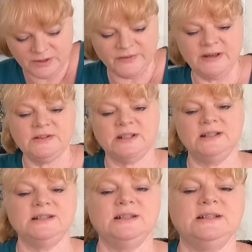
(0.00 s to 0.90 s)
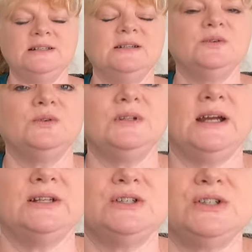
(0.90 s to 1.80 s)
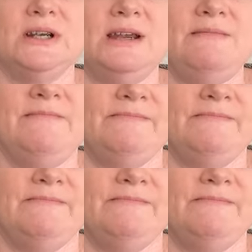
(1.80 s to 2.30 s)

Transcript: 25 cents. It is an old ashtray.